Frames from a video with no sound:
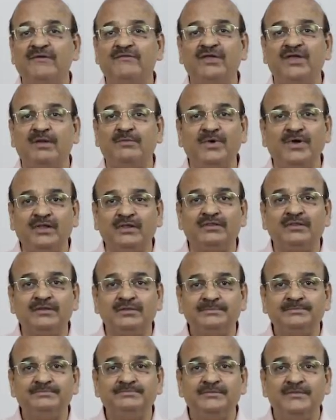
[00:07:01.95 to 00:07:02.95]
are having a bath.
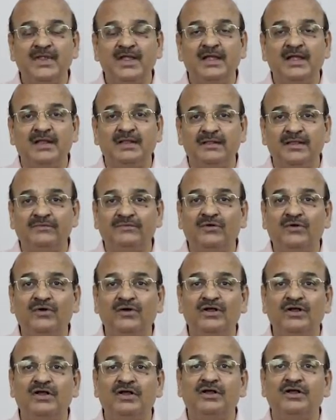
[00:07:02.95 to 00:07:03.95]
And
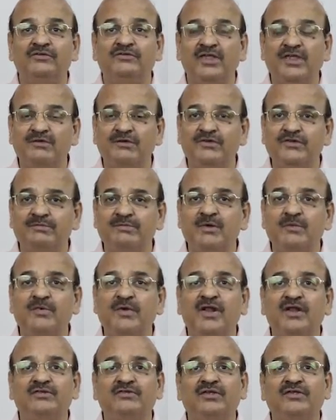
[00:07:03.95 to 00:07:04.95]
therefore, sewage treatment
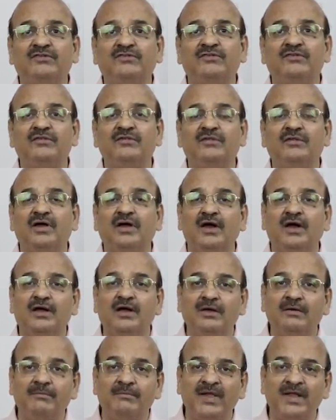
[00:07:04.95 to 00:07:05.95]
plants are
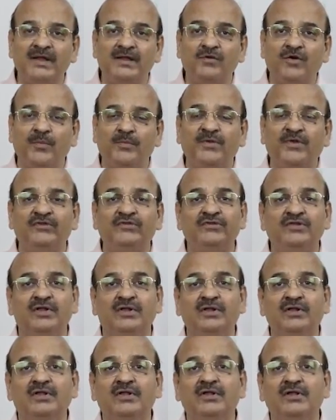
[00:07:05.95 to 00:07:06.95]
made
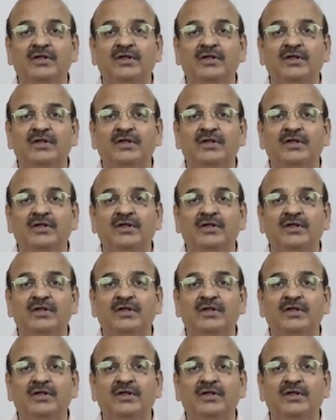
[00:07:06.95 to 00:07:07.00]
operational.